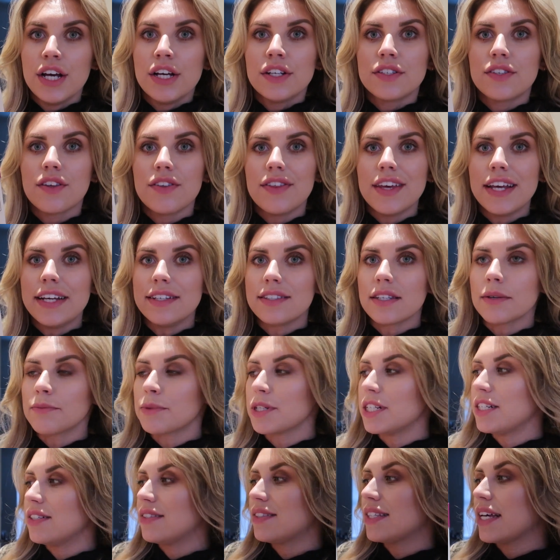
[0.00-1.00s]
So these I'm
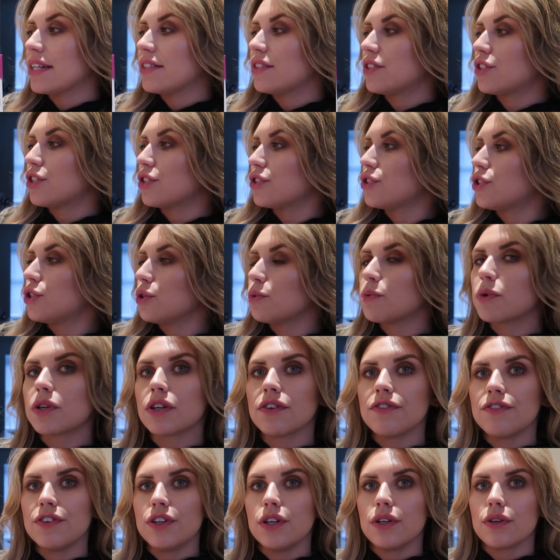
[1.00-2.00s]
going to send to one
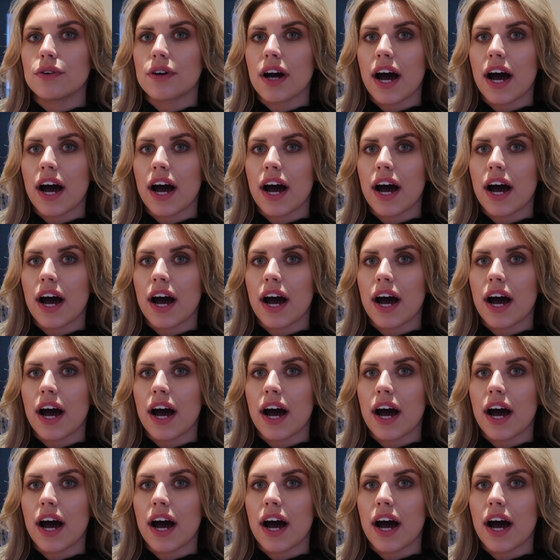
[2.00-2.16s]
of you